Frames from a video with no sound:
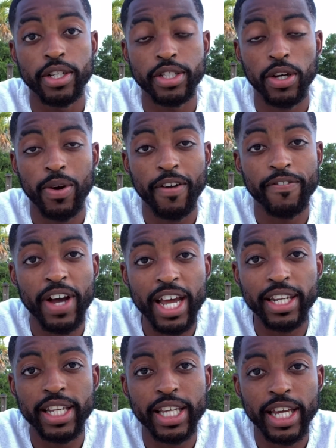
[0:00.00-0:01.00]
So I
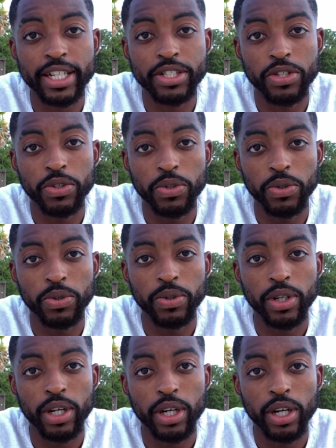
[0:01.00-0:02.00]
finally get to
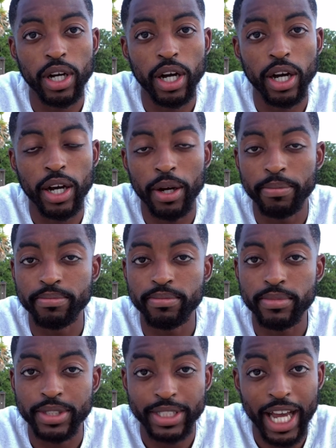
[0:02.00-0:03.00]

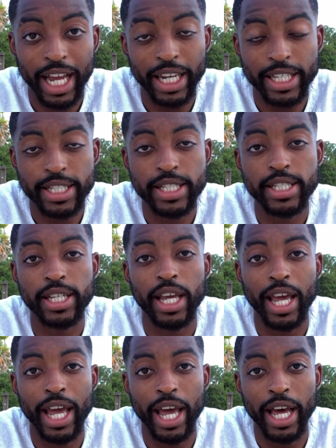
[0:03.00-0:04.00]
Dallas,
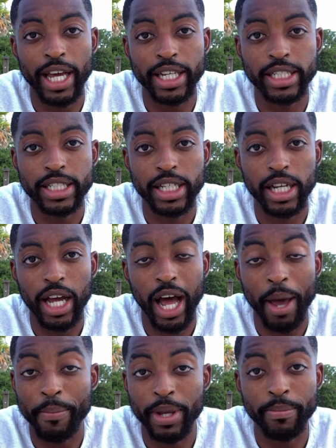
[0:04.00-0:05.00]
and
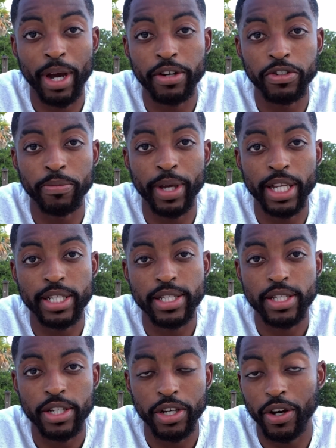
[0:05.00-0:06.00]
I meet my
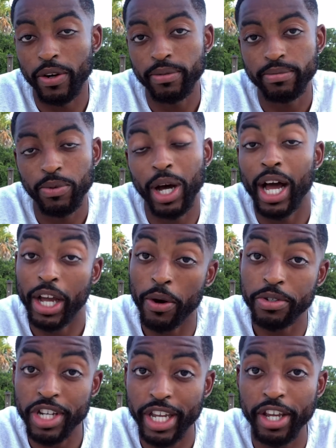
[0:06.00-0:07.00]
roommates, you know. Well, I
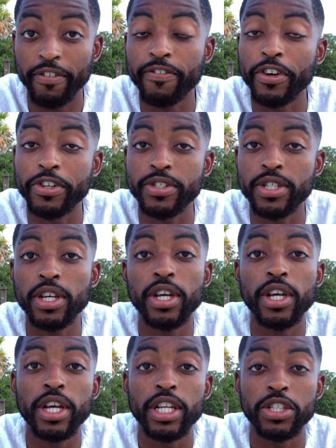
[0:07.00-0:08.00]
go check in first,
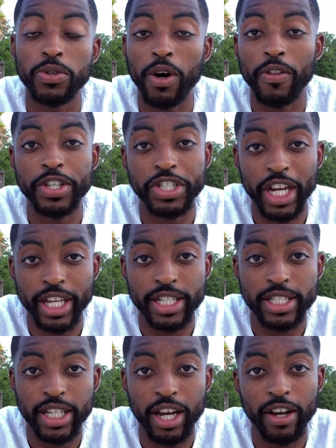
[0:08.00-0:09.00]
do all the check-in
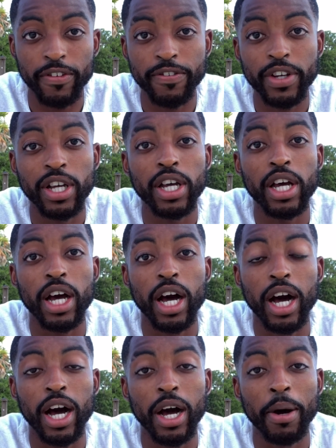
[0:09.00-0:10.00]
stuff,
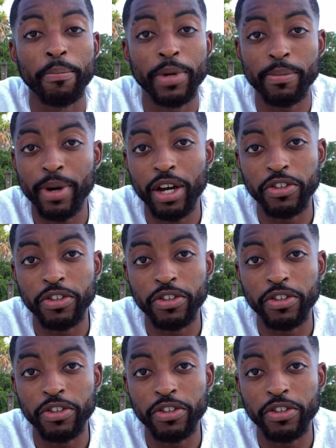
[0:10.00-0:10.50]
meet my